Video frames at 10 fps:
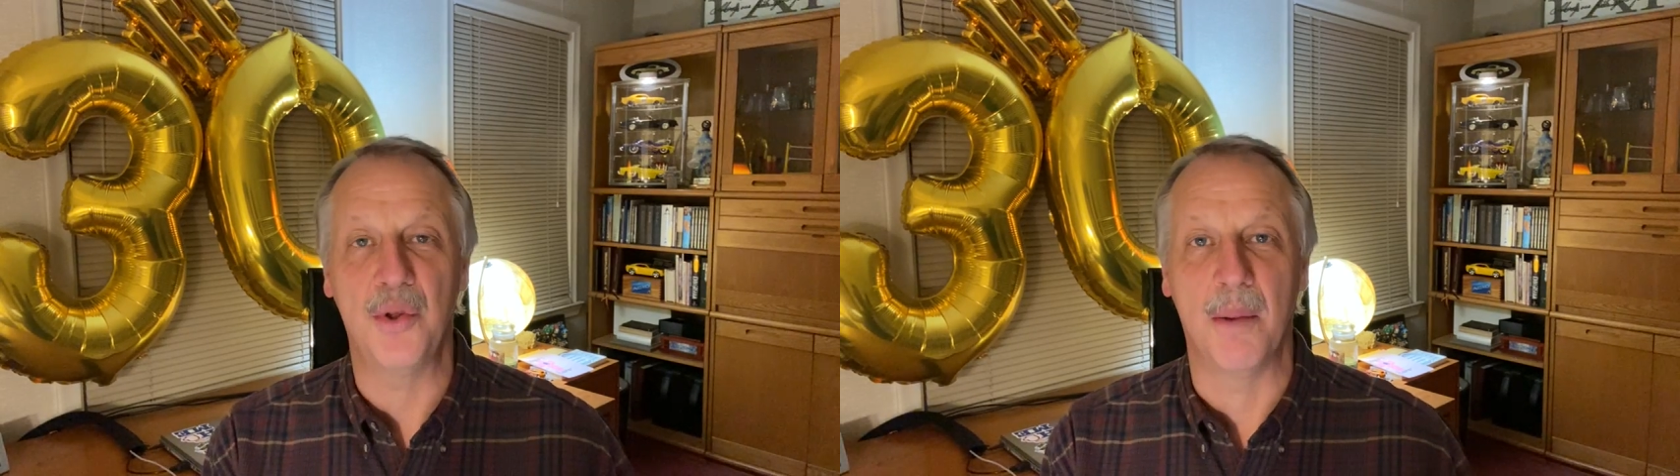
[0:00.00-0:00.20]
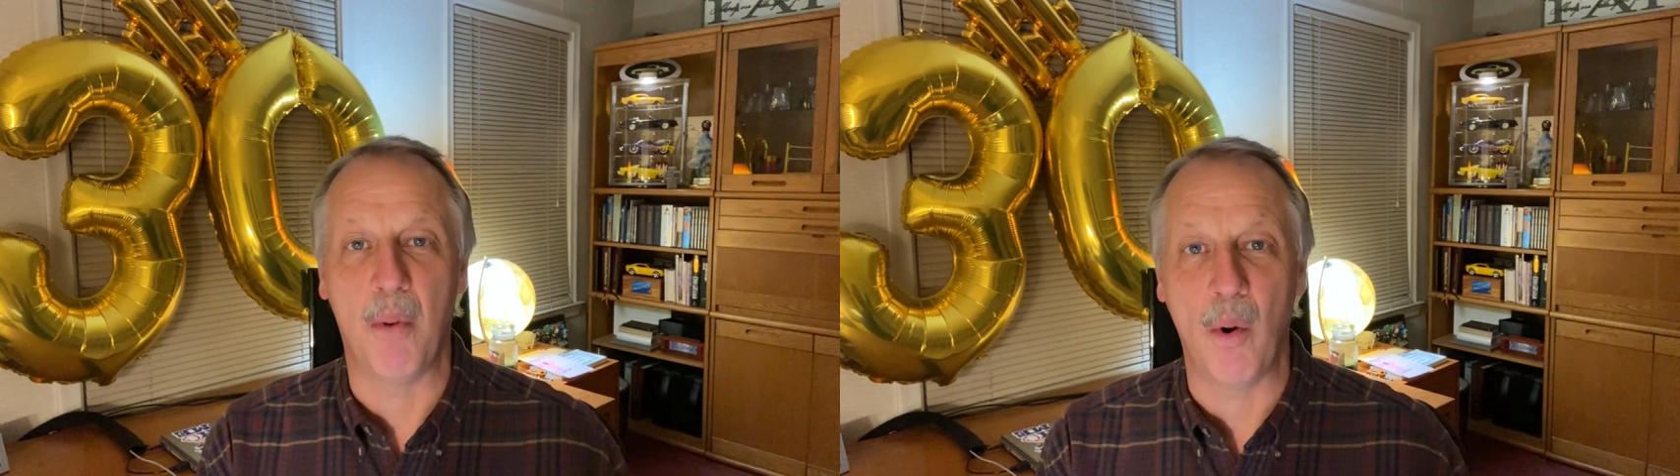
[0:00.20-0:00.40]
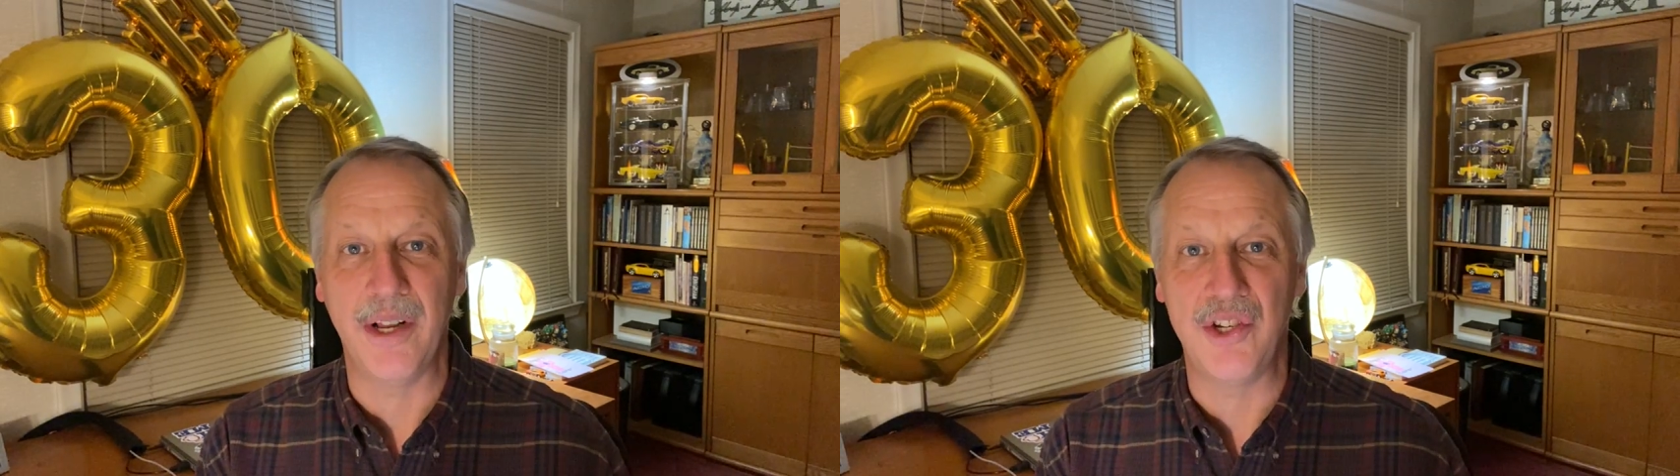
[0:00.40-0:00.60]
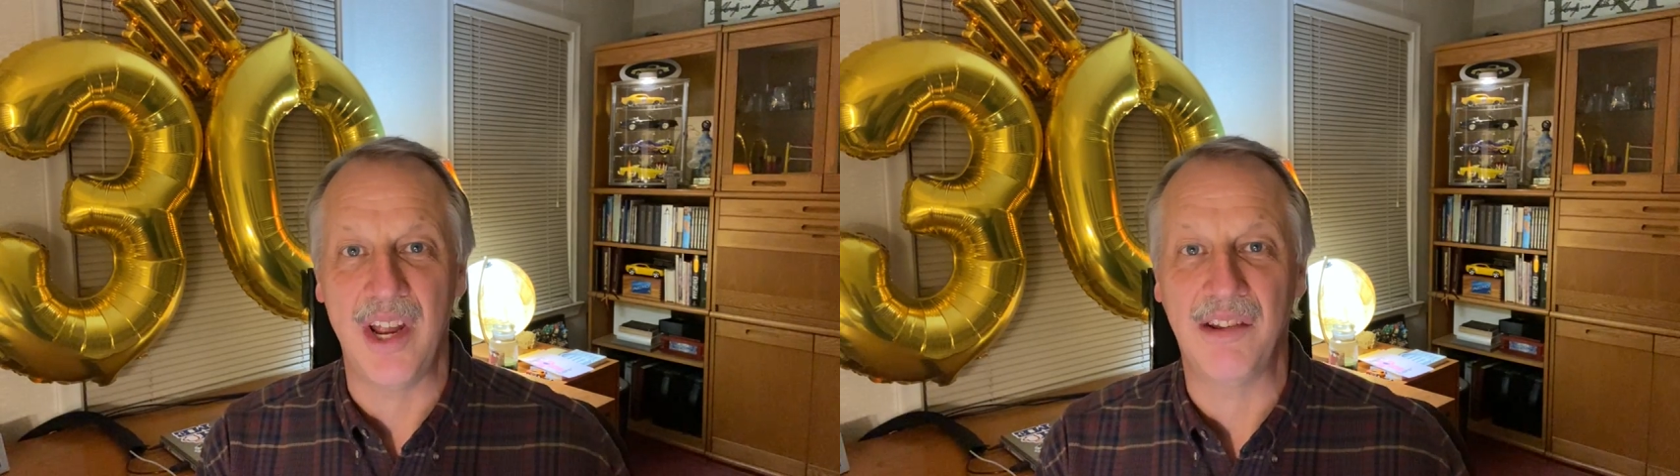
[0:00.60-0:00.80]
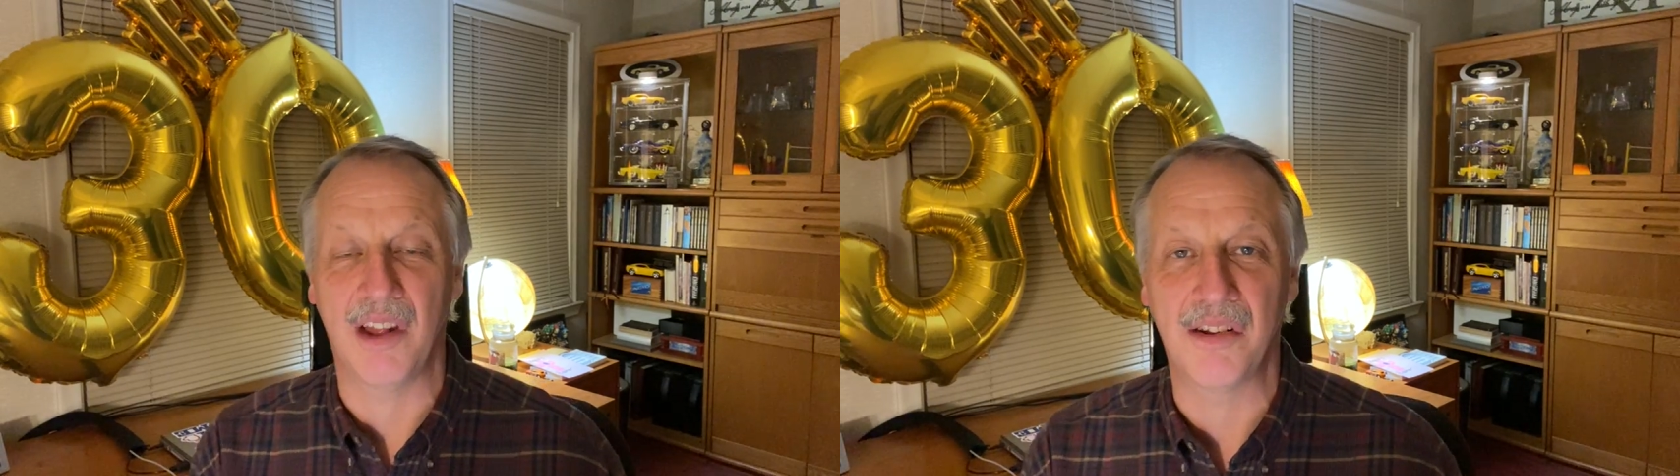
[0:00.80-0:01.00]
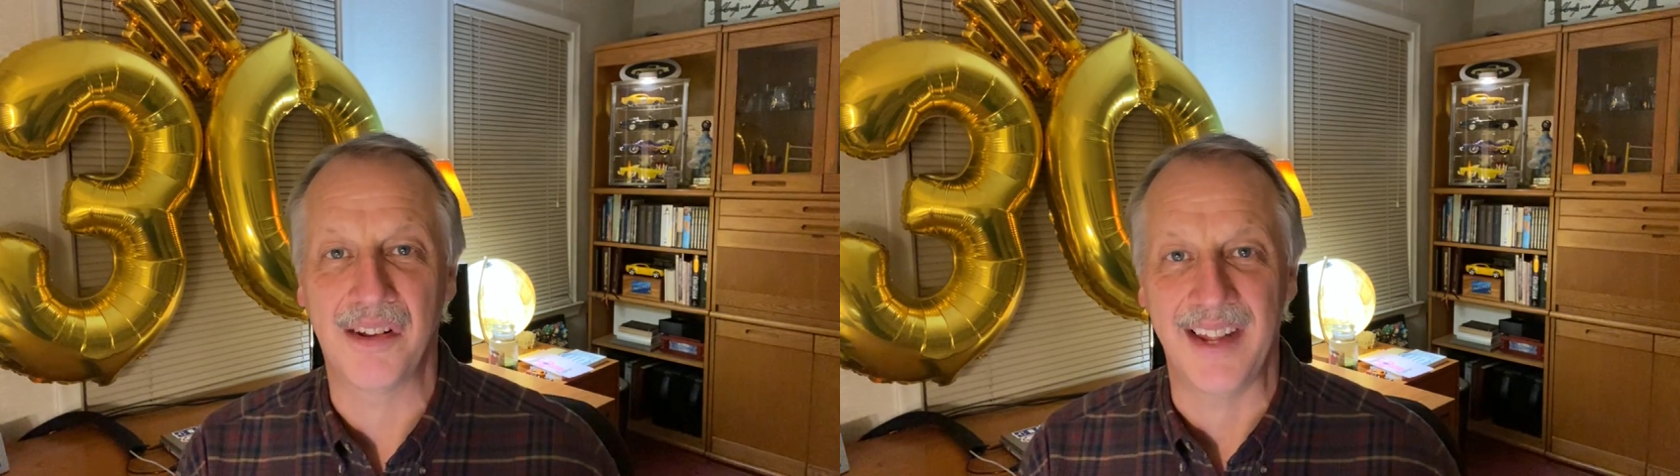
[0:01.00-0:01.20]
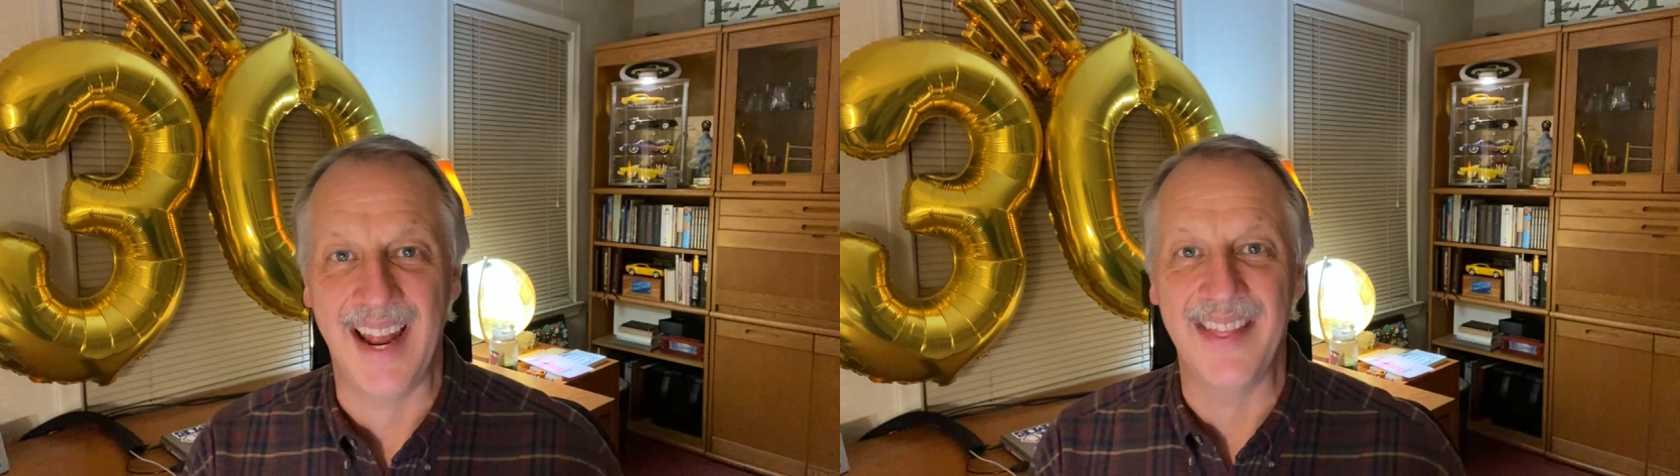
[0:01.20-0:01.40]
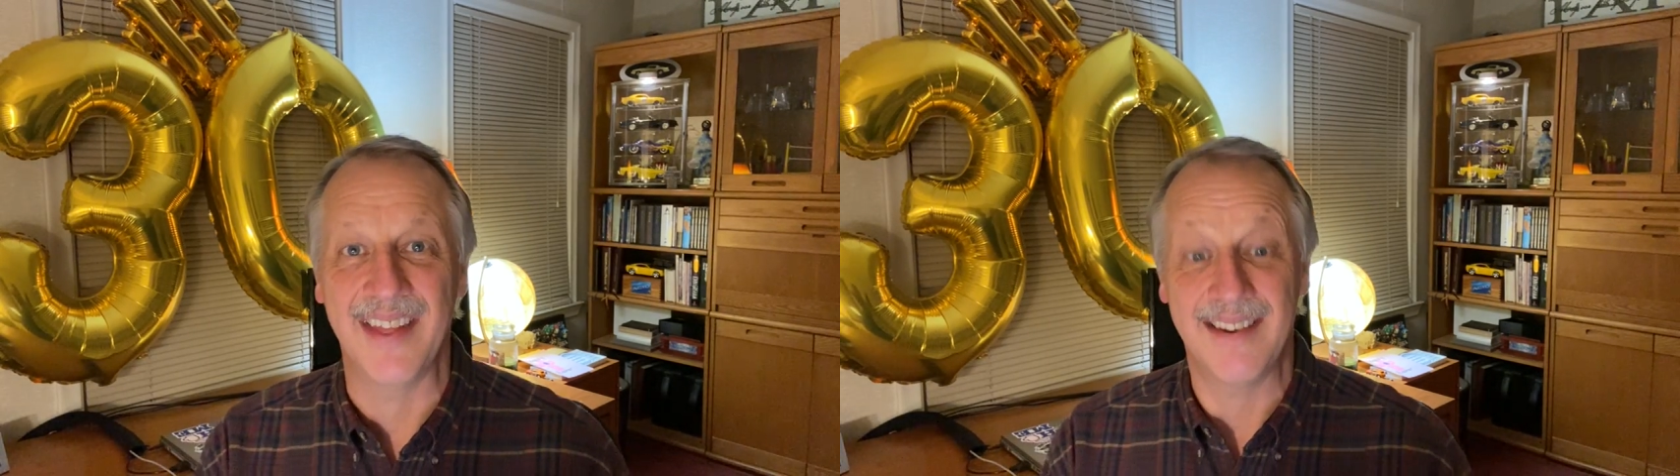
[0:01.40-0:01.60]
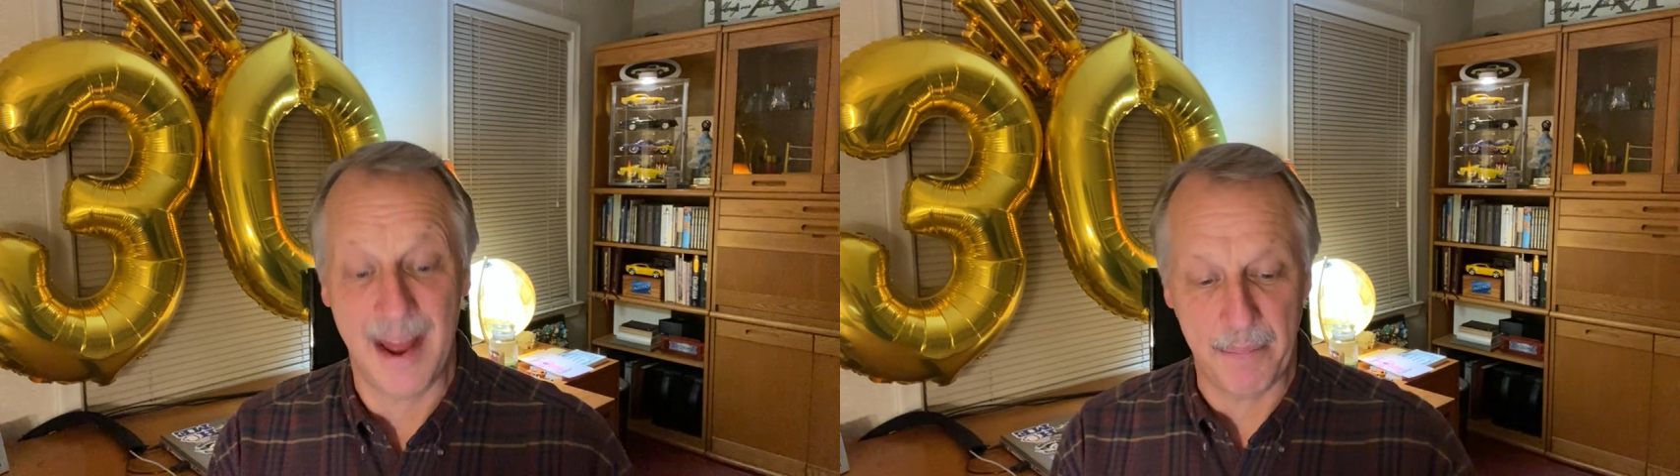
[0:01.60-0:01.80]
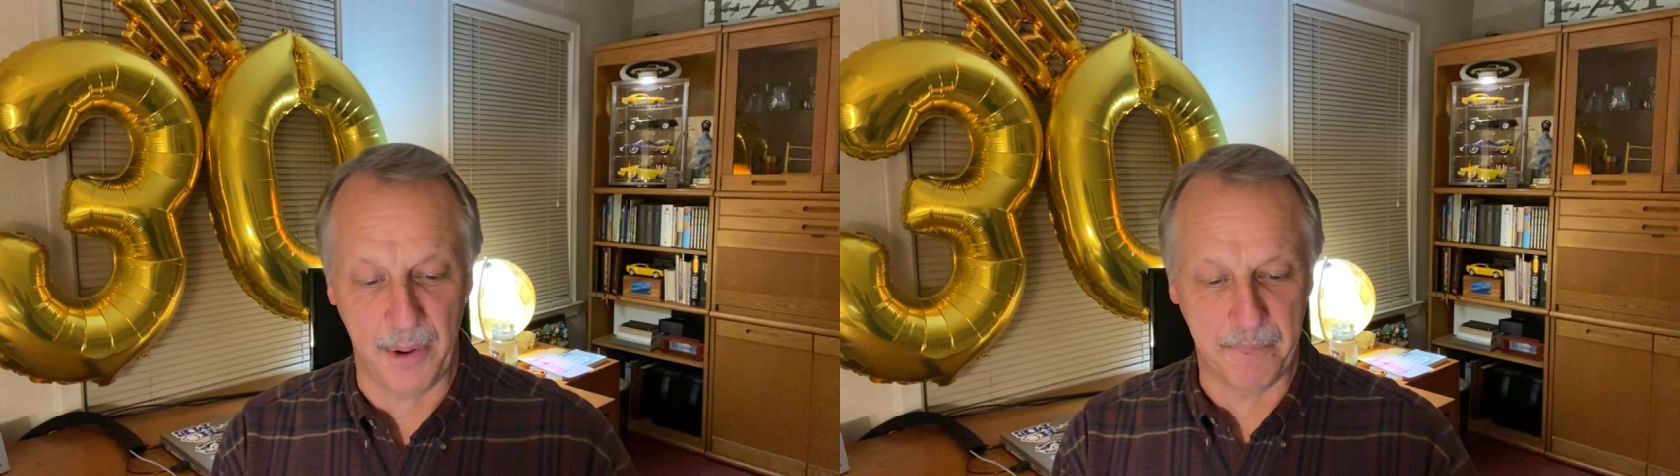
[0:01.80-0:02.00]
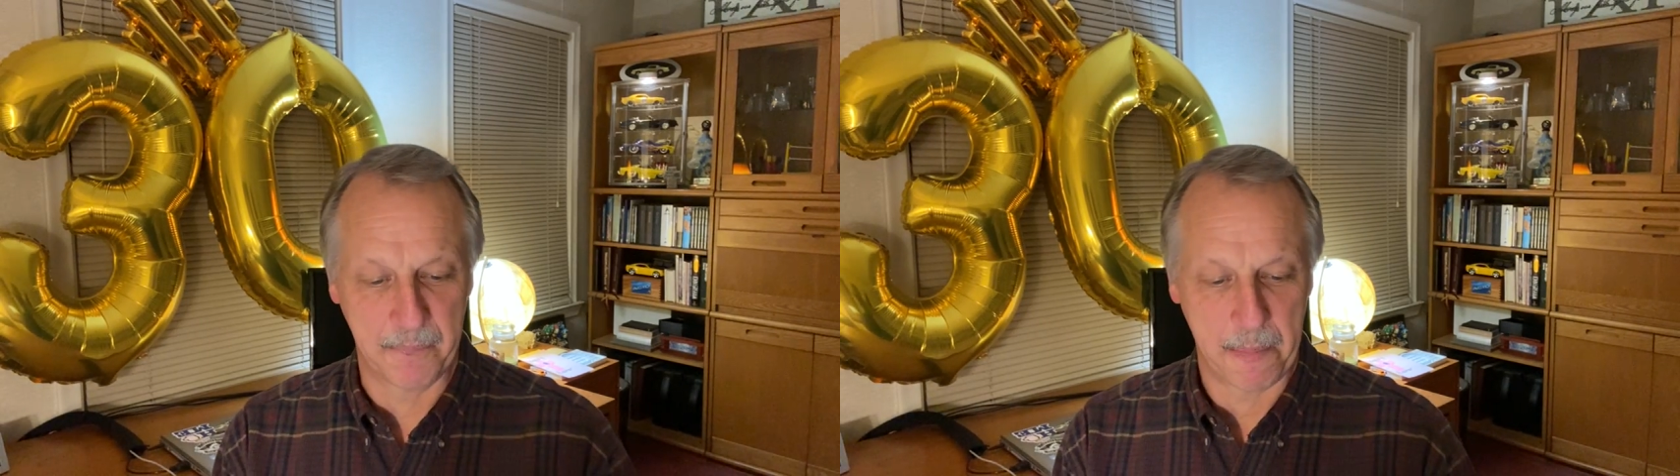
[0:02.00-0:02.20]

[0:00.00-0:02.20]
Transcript: the boy Jesus in the temple.